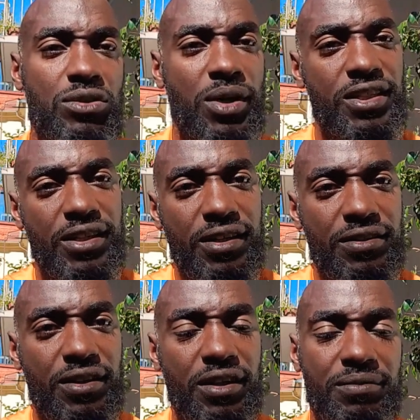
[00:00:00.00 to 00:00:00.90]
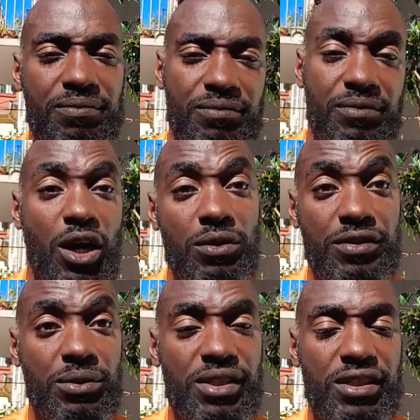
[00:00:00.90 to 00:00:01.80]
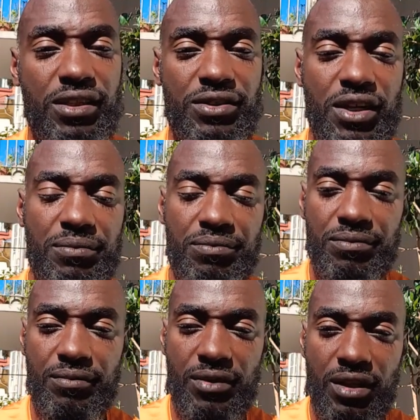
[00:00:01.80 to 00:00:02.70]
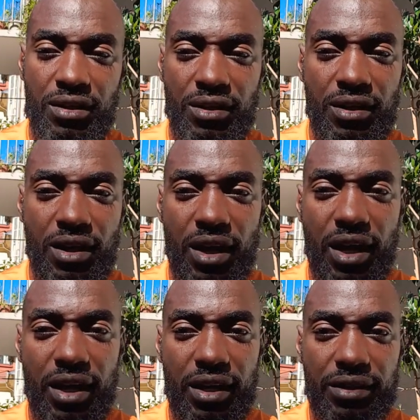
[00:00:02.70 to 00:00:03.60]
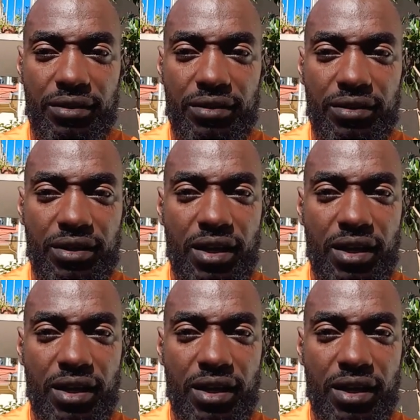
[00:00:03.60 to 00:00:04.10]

20 years ago, over 20 years ago. And